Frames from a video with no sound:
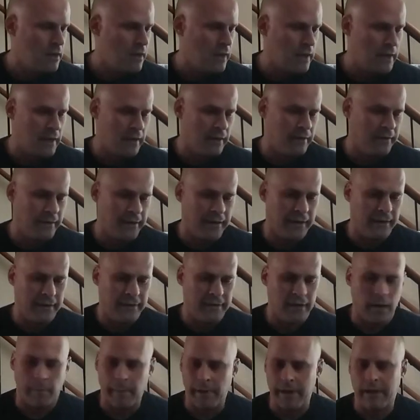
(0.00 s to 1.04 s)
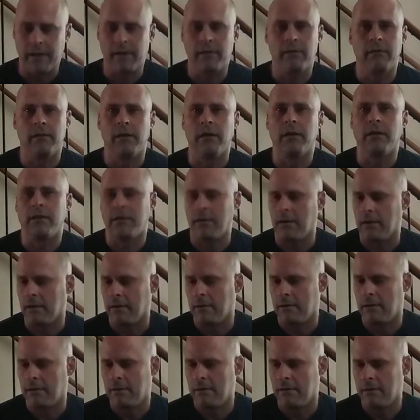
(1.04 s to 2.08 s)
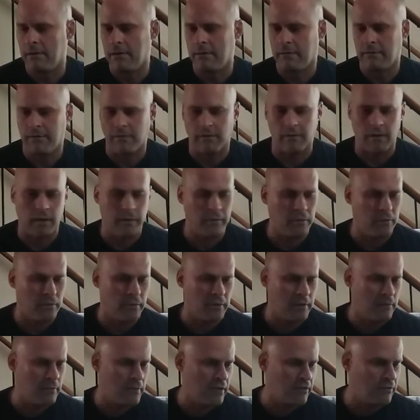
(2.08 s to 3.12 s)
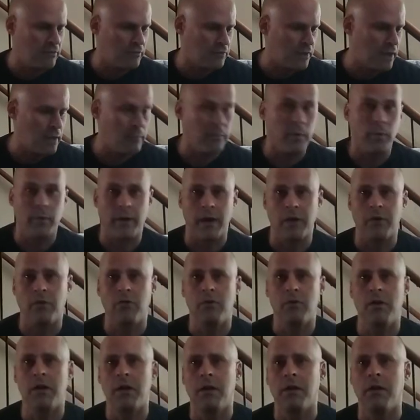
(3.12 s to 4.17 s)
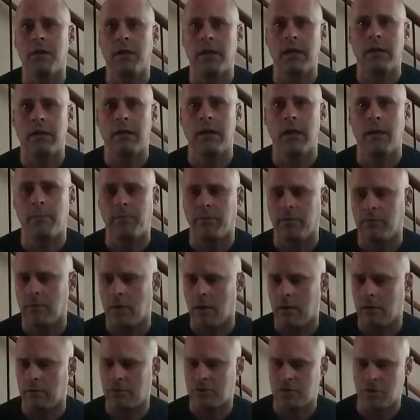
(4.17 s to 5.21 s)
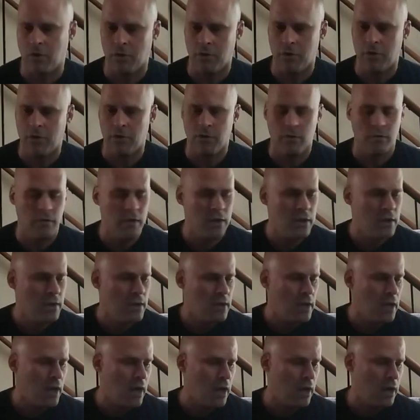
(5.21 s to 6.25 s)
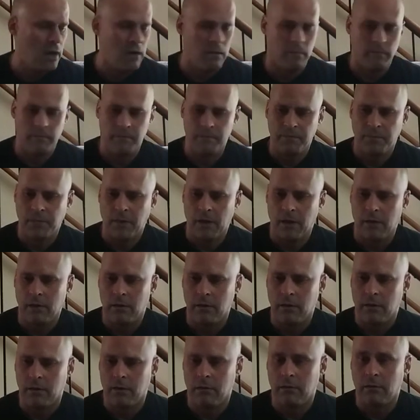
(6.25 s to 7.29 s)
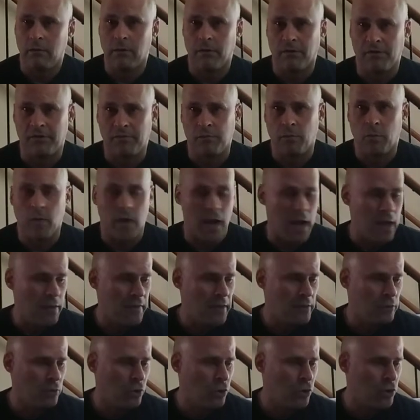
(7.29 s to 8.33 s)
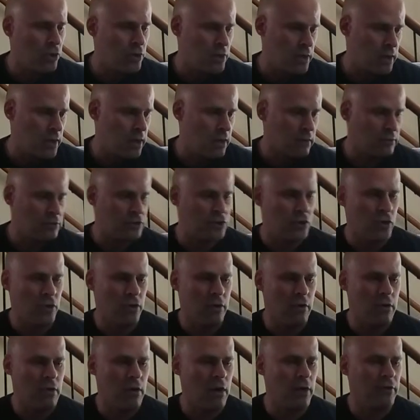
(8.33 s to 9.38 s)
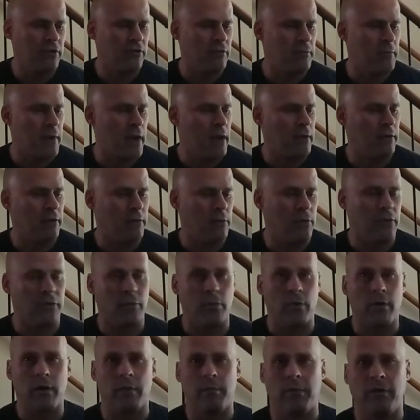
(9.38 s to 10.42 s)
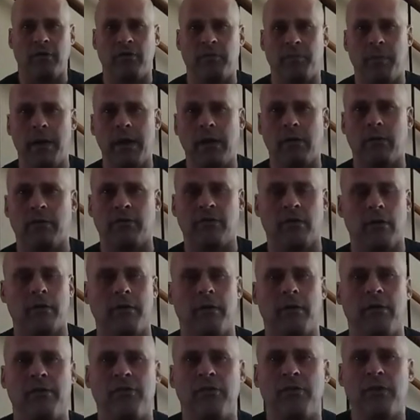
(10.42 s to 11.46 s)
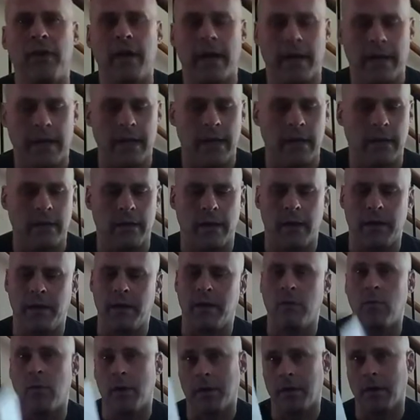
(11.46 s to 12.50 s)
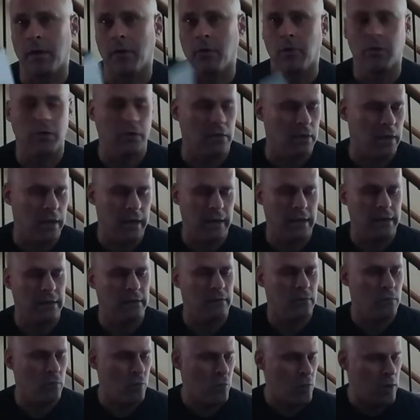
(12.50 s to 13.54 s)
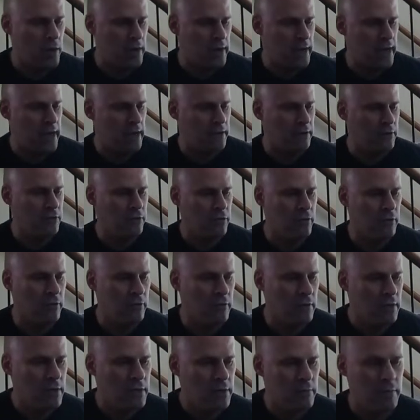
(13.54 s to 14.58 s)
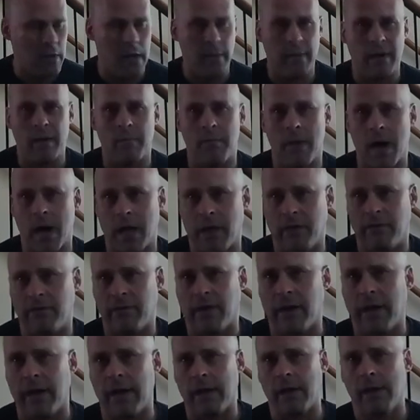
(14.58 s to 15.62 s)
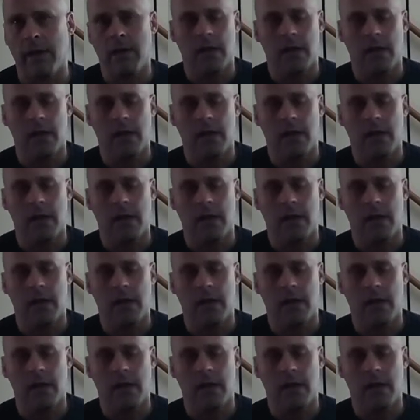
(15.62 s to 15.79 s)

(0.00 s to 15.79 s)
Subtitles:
and I'll make it. So I don't want to mess with that, but when I do get it up, and I'll show you how they look, and I'll show you also mounted with one of my speakers on there, so you kind of get an idea of what they look like and what I had to do maybe to modify it,